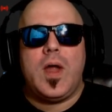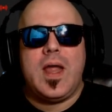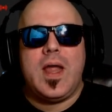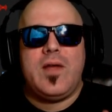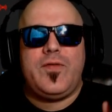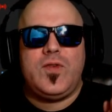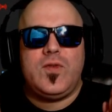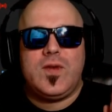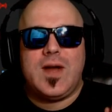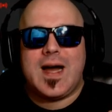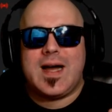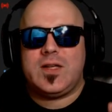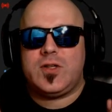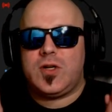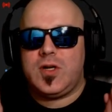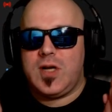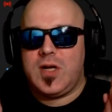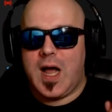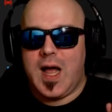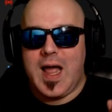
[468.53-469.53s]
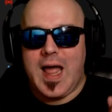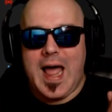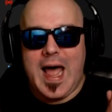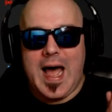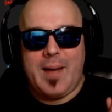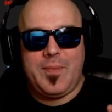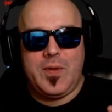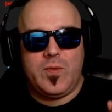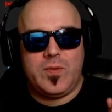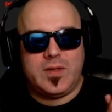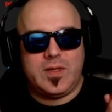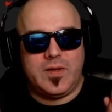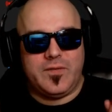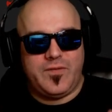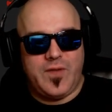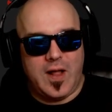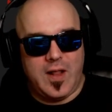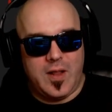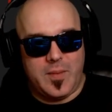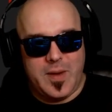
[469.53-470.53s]
If you guys are not happy with
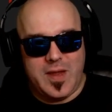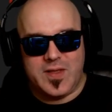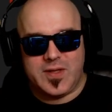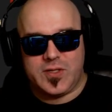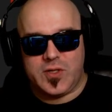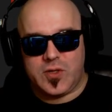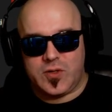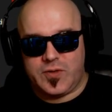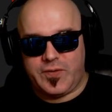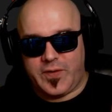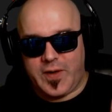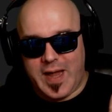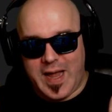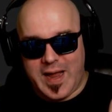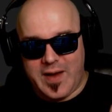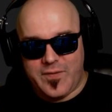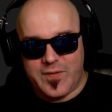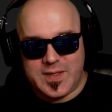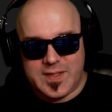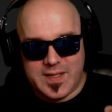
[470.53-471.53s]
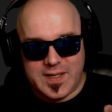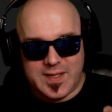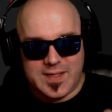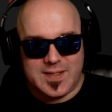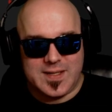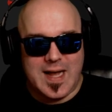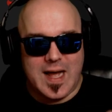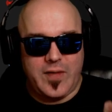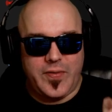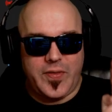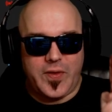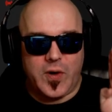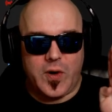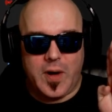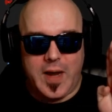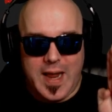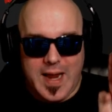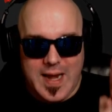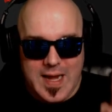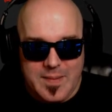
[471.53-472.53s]
development, and this goes for every citizen out there
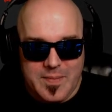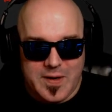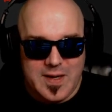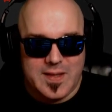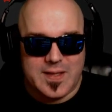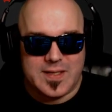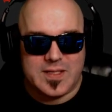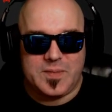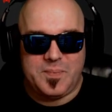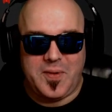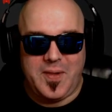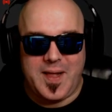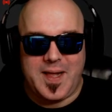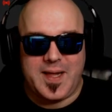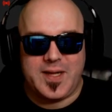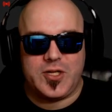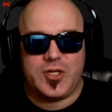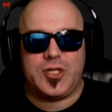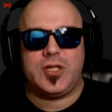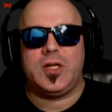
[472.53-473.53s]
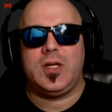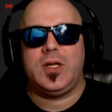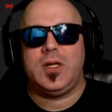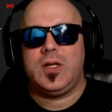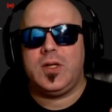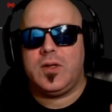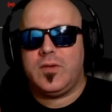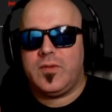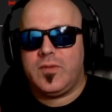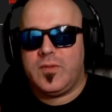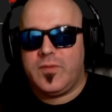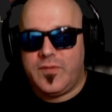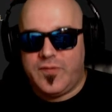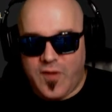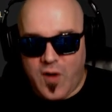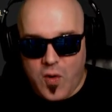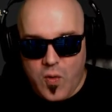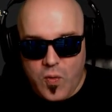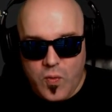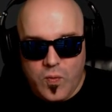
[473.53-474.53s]
or anybody that's pledged,
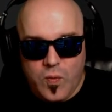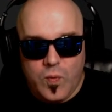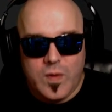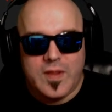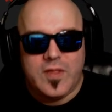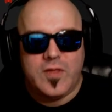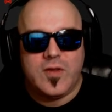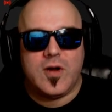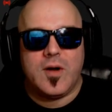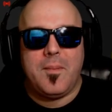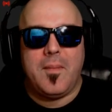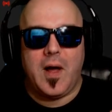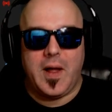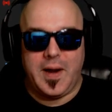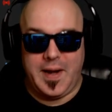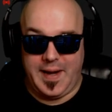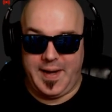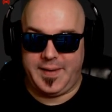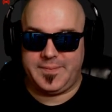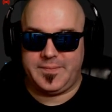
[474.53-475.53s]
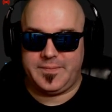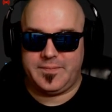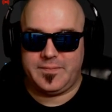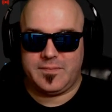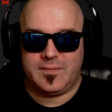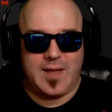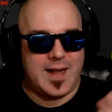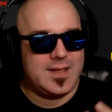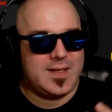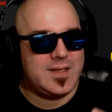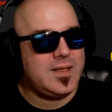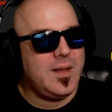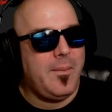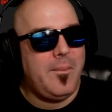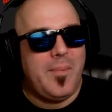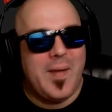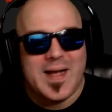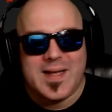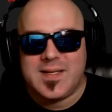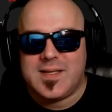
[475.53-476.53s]
vote with your money. That's the
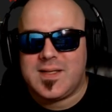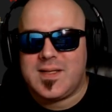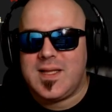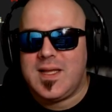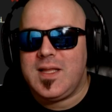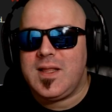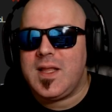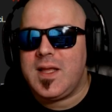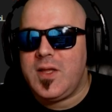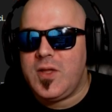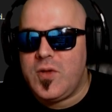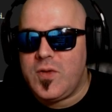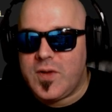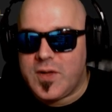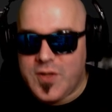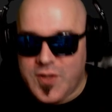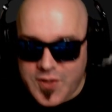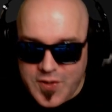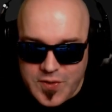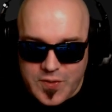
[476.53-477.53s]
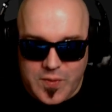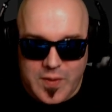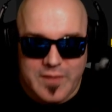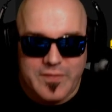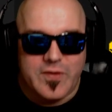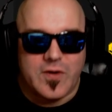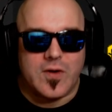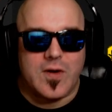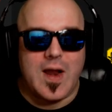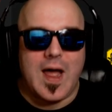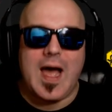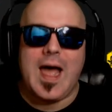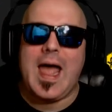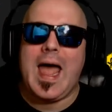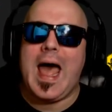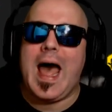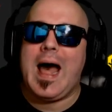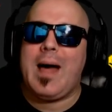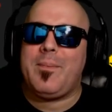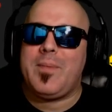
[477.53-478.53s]
best thing that you can do. If you're not
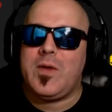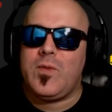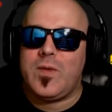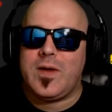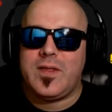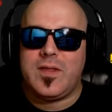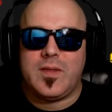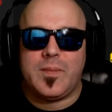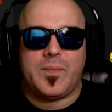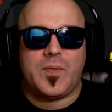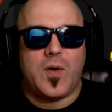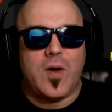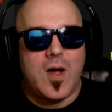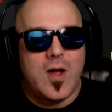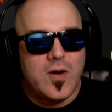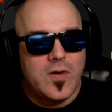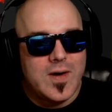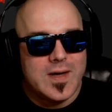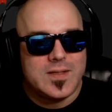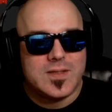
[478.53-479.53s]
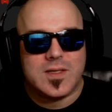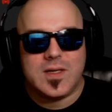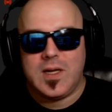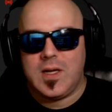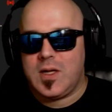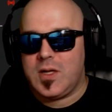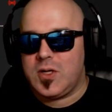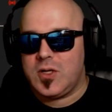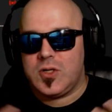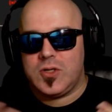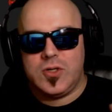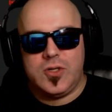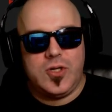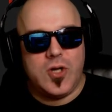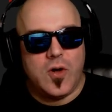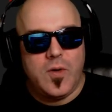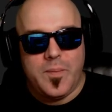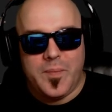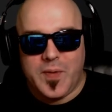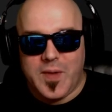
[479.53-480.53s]
happy with the progress,
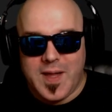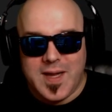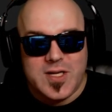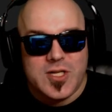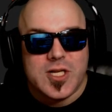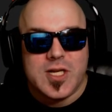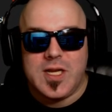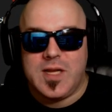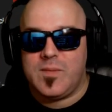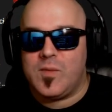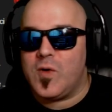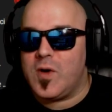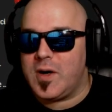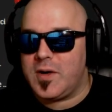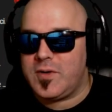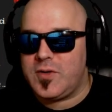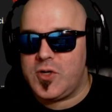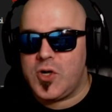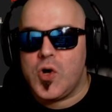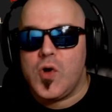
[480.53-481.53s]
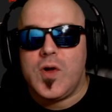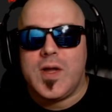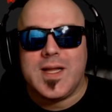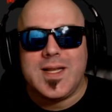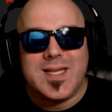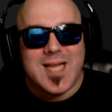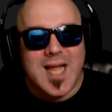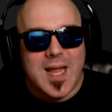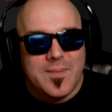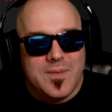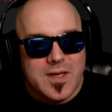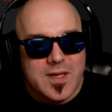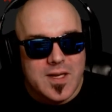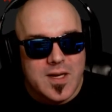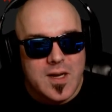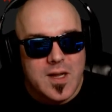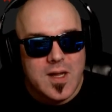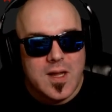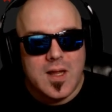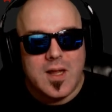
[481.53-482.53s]
don't pledge anymore. Don't
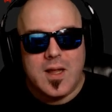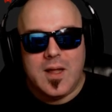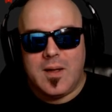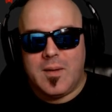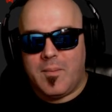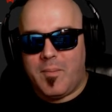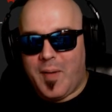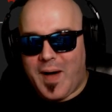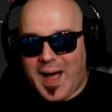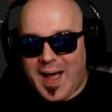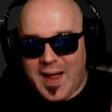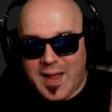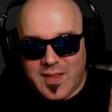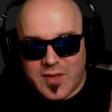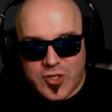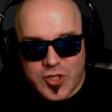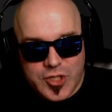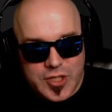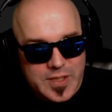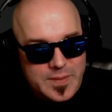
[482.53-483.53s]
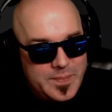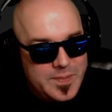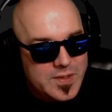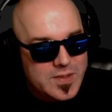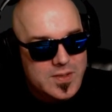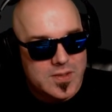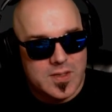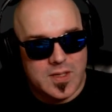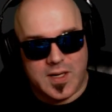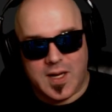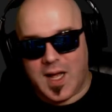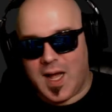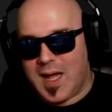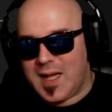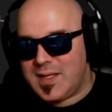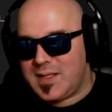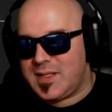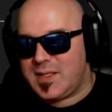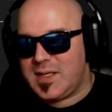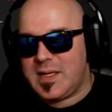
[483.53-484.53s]
tempted by the ships, the
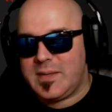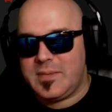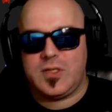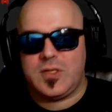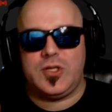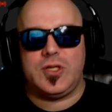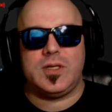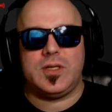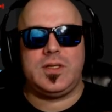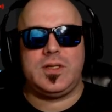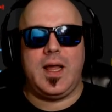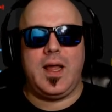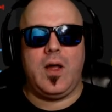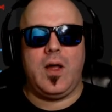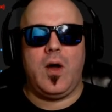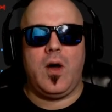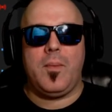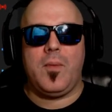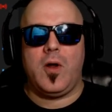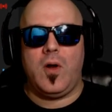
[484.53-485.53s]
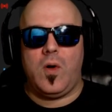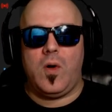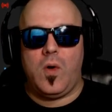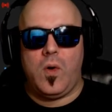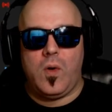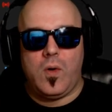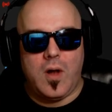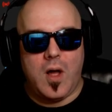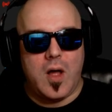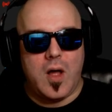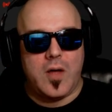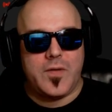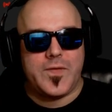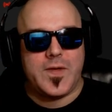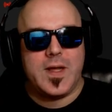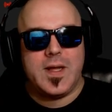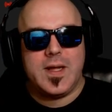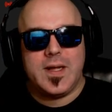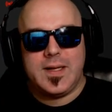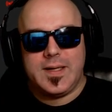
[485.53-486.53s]
concepts. Just say, I'm going to hold off
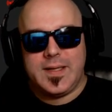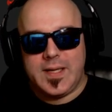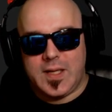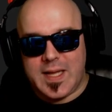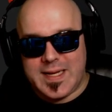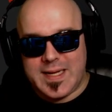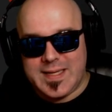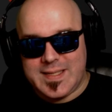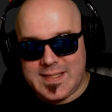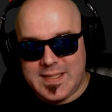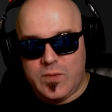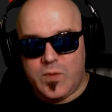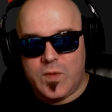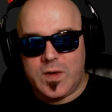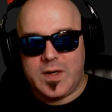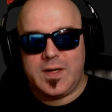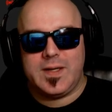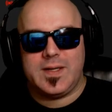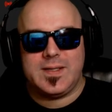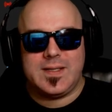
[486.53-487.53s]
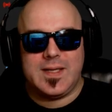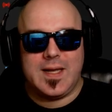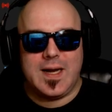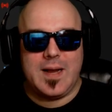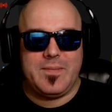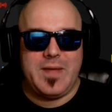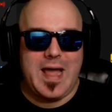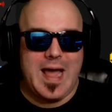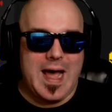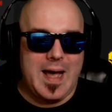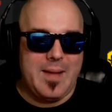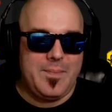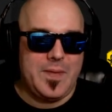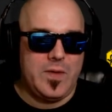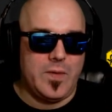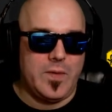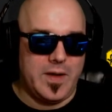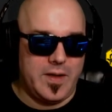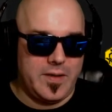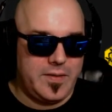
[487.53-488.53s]
till I see what it is that I'm happy
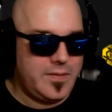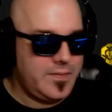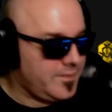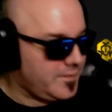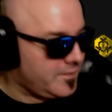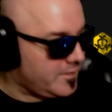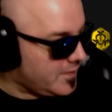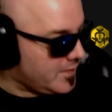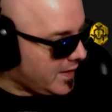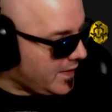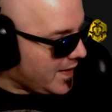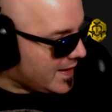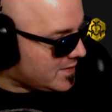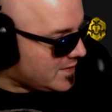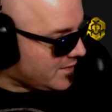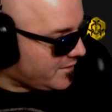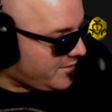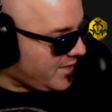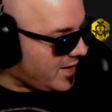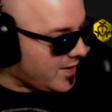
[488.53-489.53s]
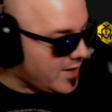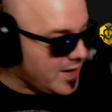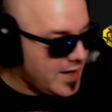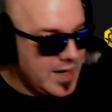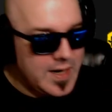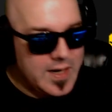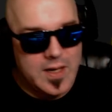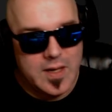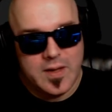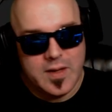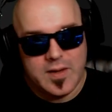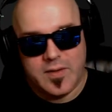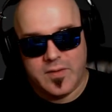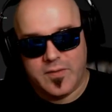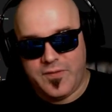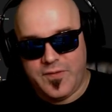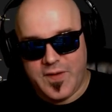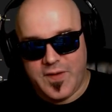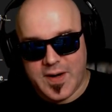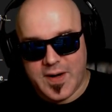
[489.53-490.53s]
with. And that's a very,
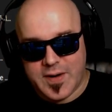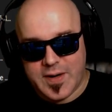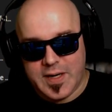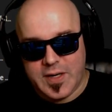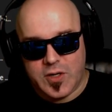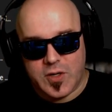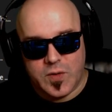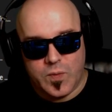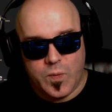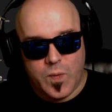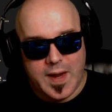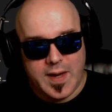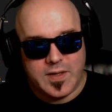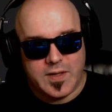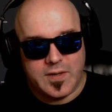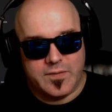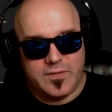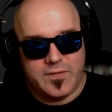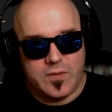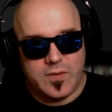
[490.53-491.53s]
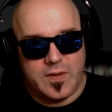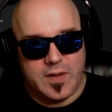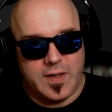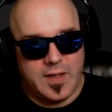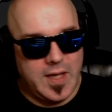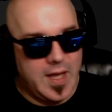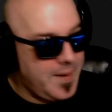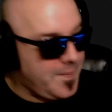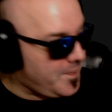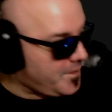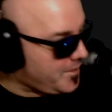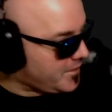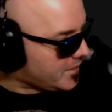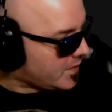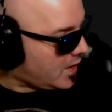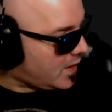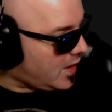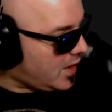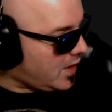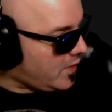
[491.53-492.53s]
very good way to view the game.
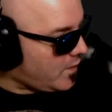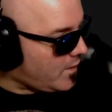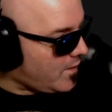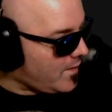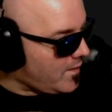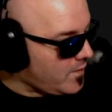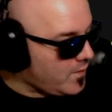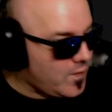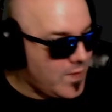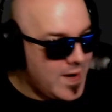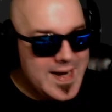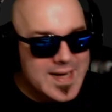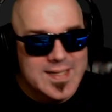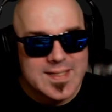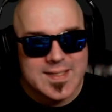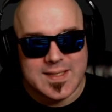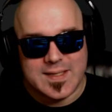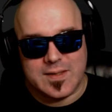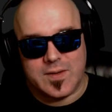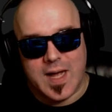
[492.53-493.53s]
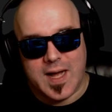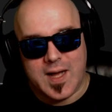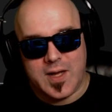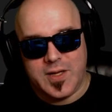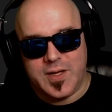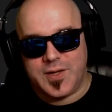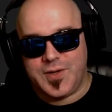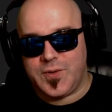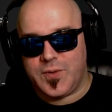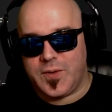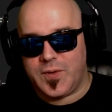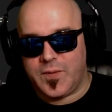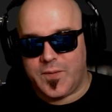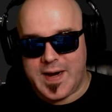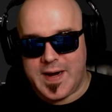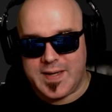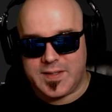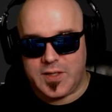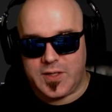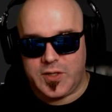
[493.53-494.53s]
Raisin, how you doing,
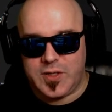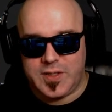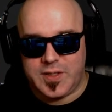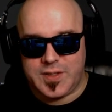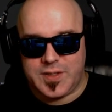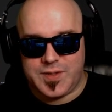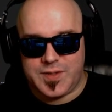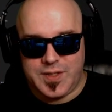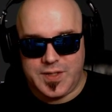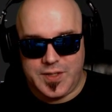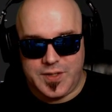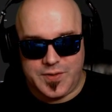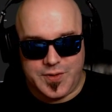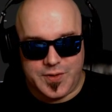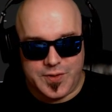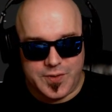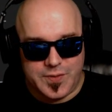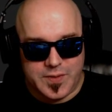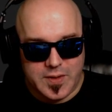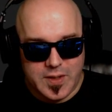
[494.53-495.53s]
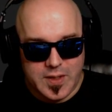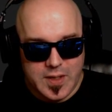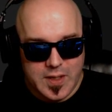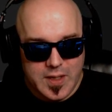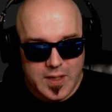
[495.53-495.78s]
Raisin? Good to see you, dude.